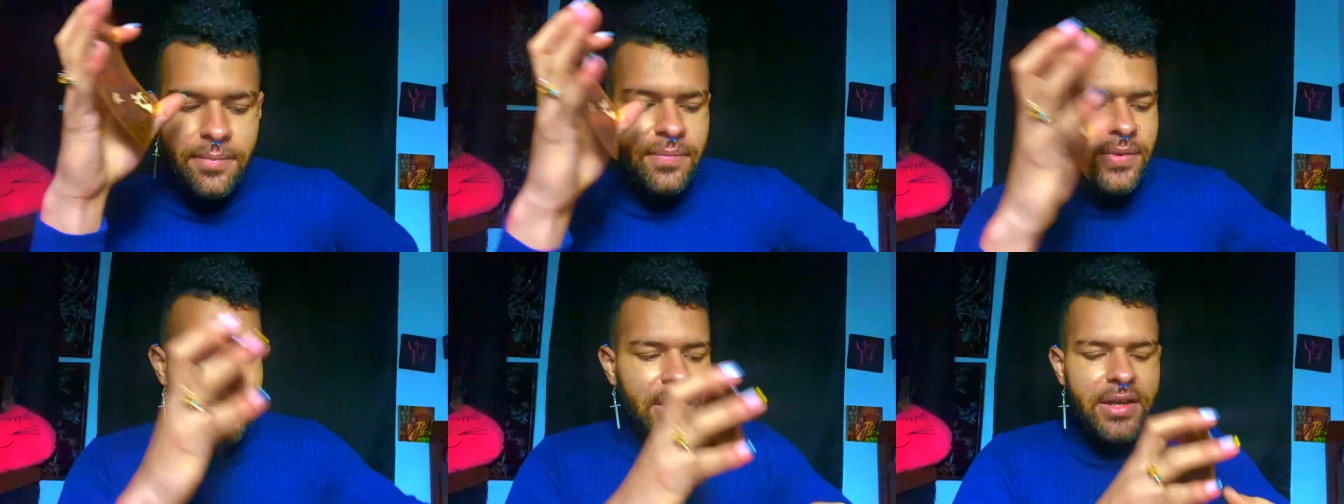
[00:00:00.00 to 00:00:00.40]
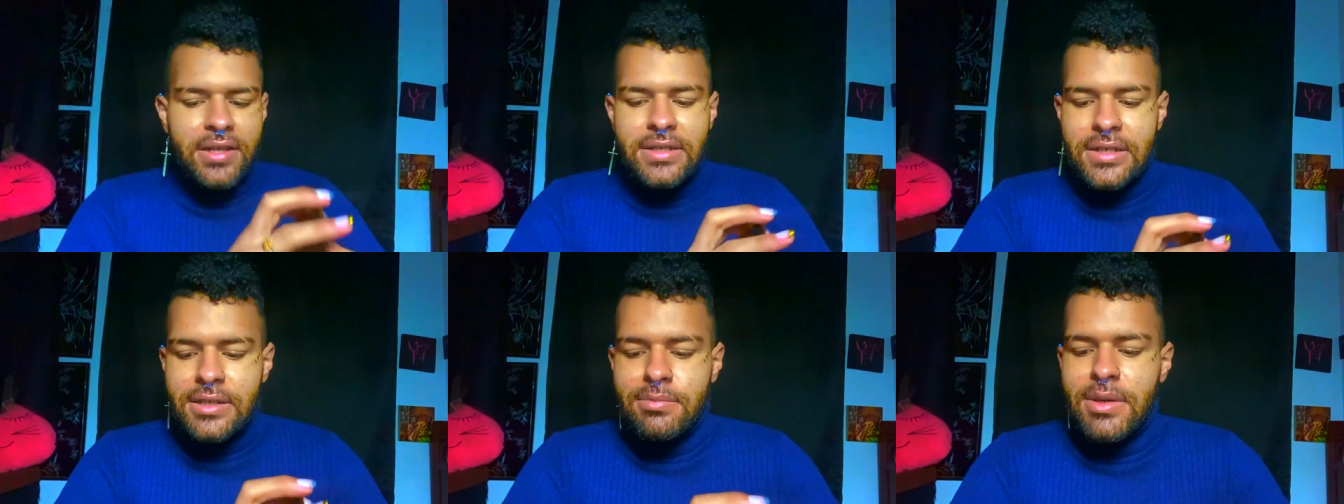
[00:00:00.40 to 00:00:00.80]
And I guess
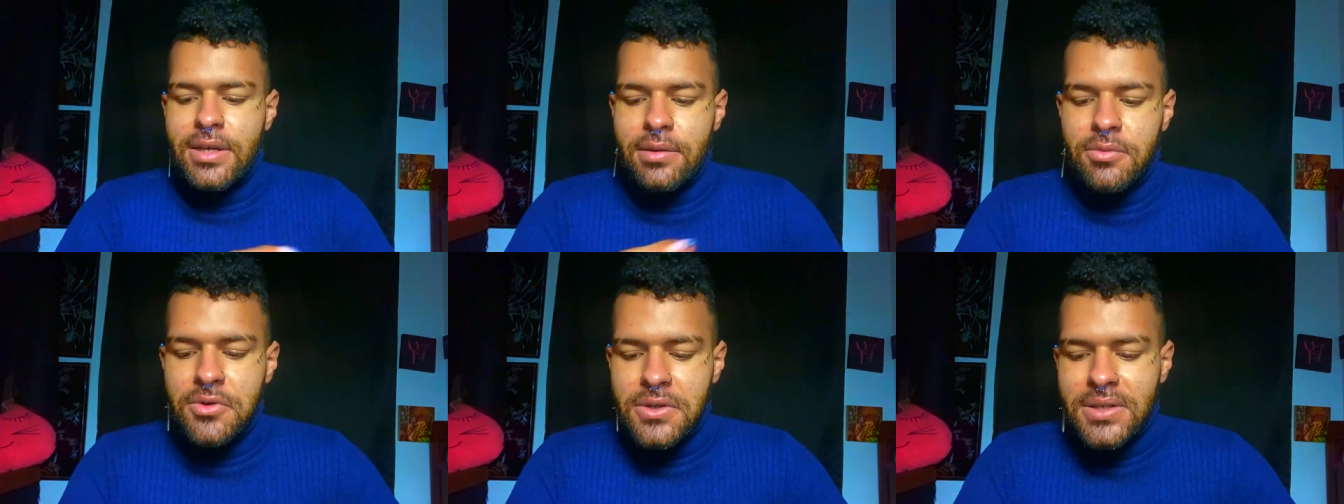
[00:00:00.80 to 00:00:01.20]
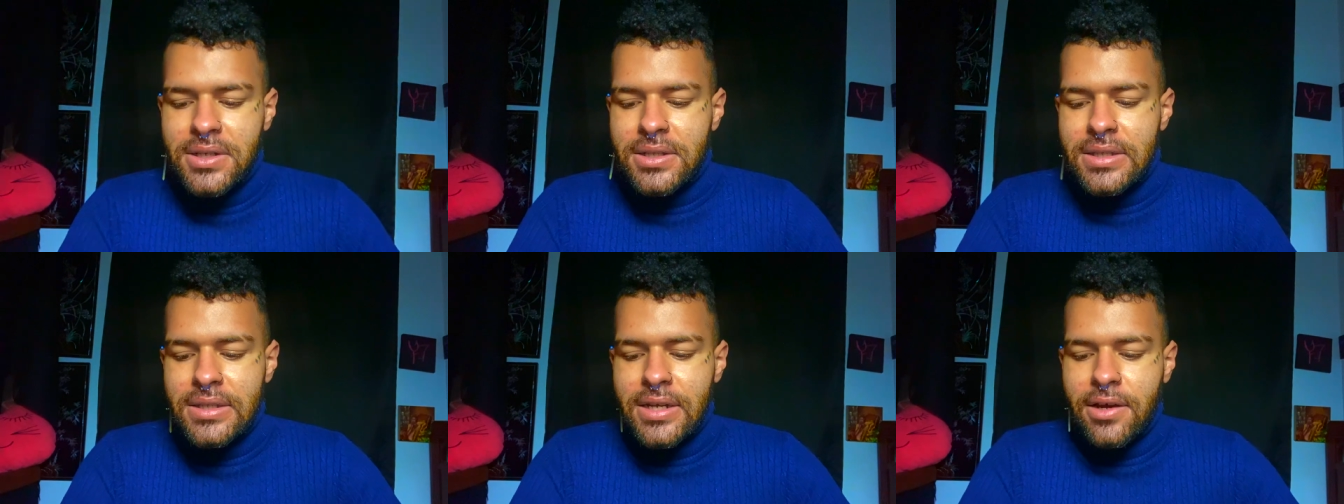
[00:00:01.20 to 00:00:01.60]
that's making more
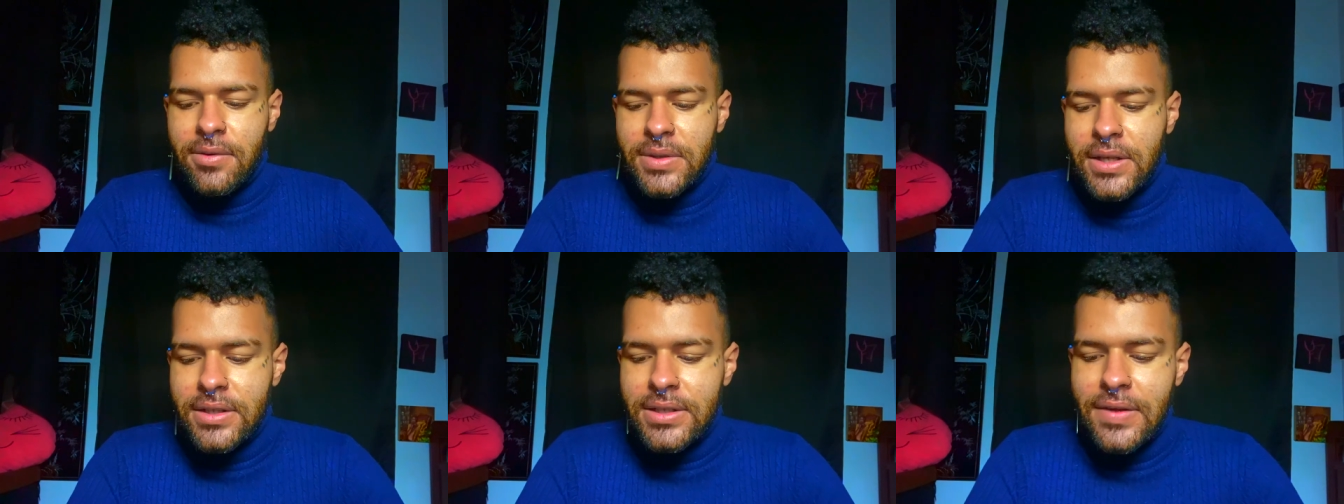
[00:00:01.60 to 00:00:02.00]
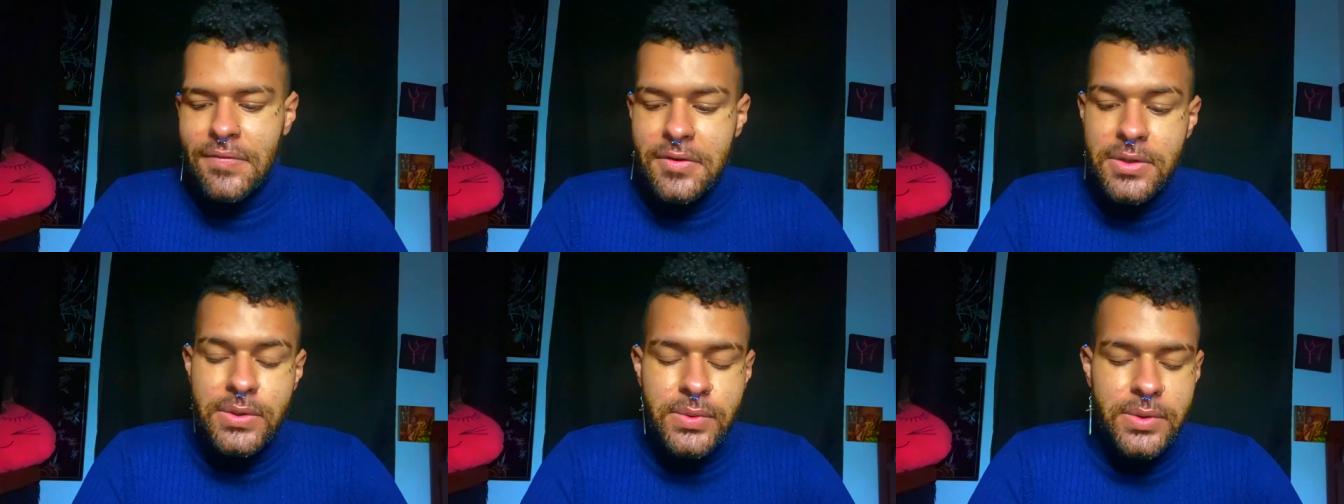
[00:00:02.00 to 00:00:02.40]
sense now with that Seven
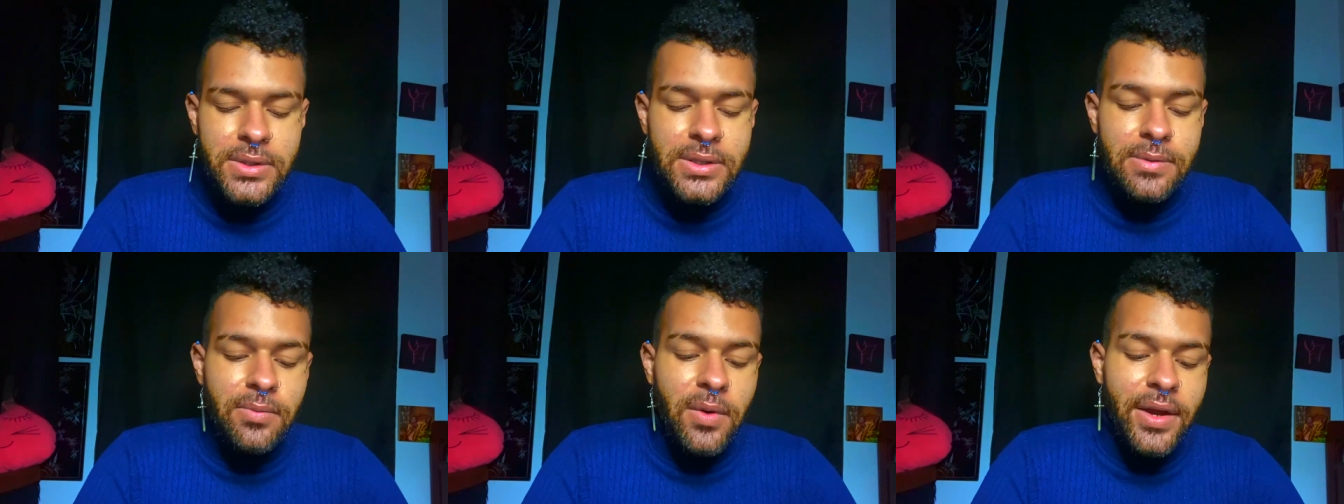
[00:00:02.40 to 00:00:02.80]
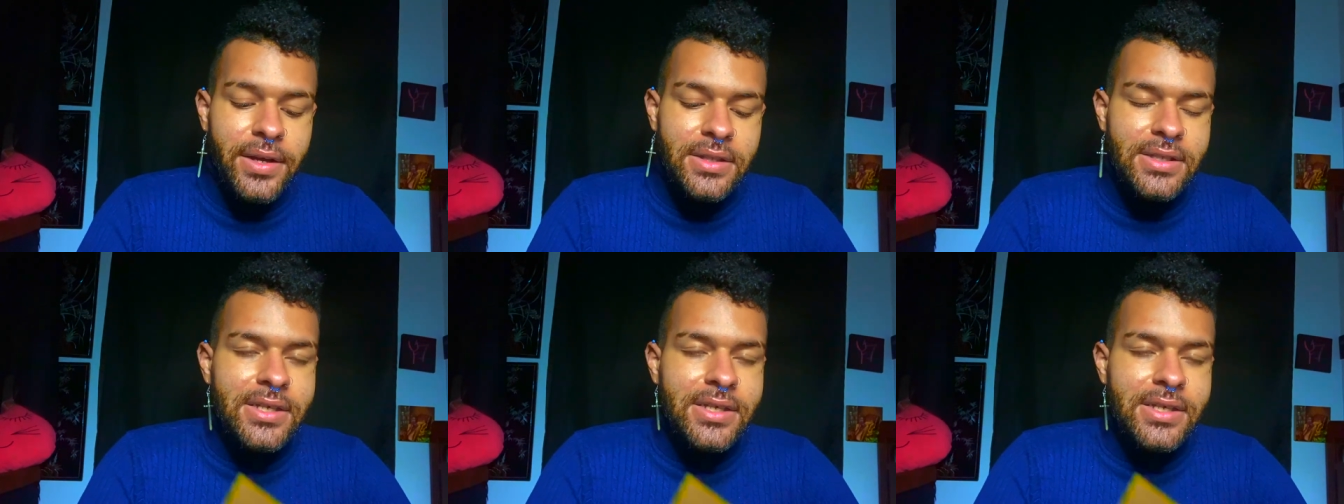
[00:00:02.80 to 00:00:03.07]
of Swords and why it's